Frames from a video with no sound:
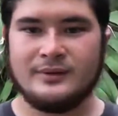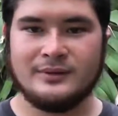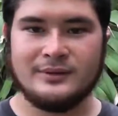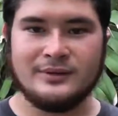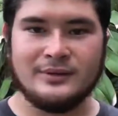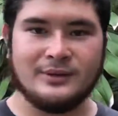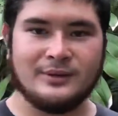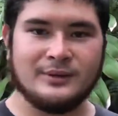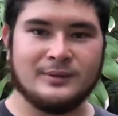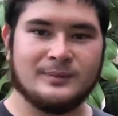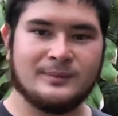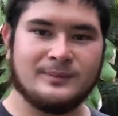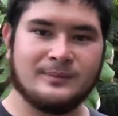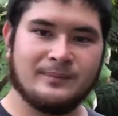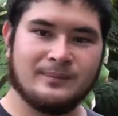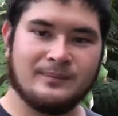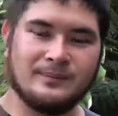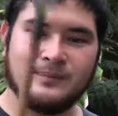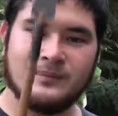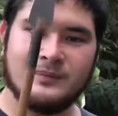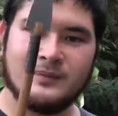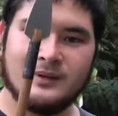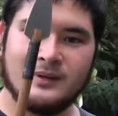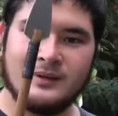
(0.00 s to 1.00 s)
So
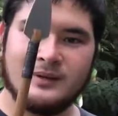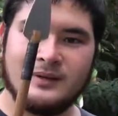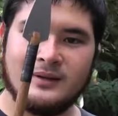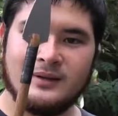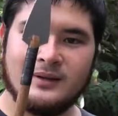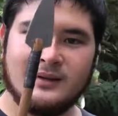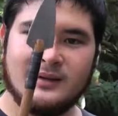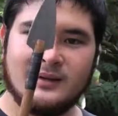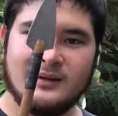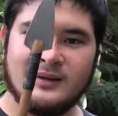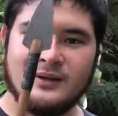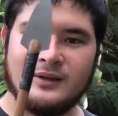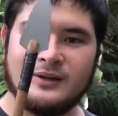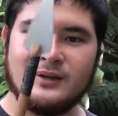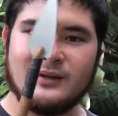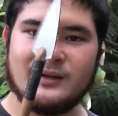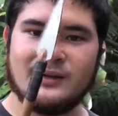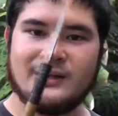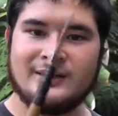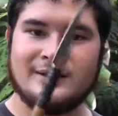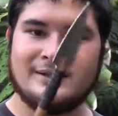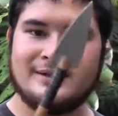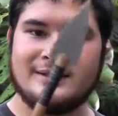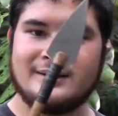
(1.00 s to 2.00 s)
here it
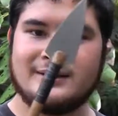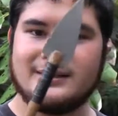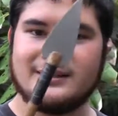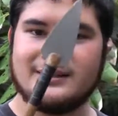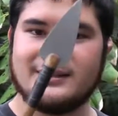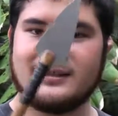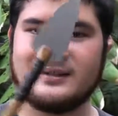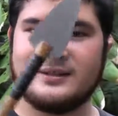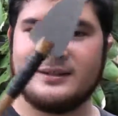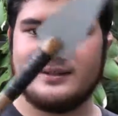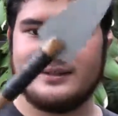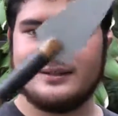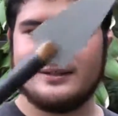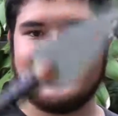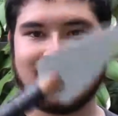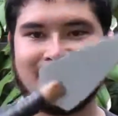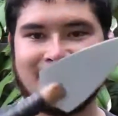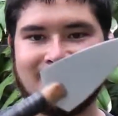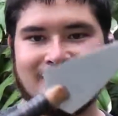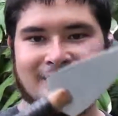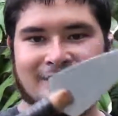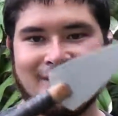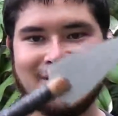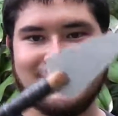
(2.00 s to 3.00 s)
is.
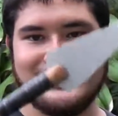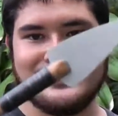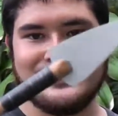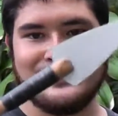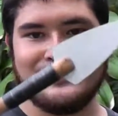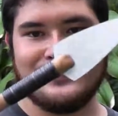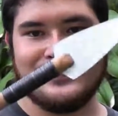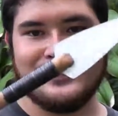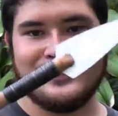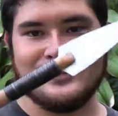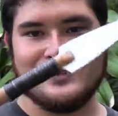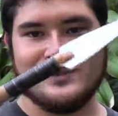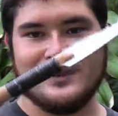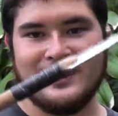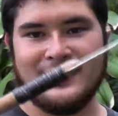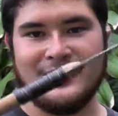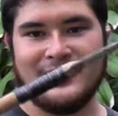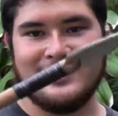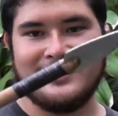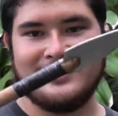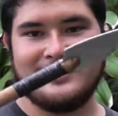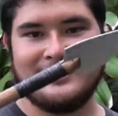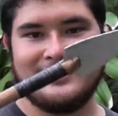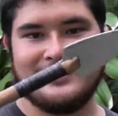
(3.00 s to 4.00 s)
Here's the finished
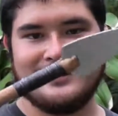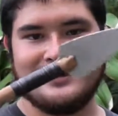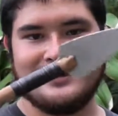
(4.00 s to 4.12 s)
broadhead.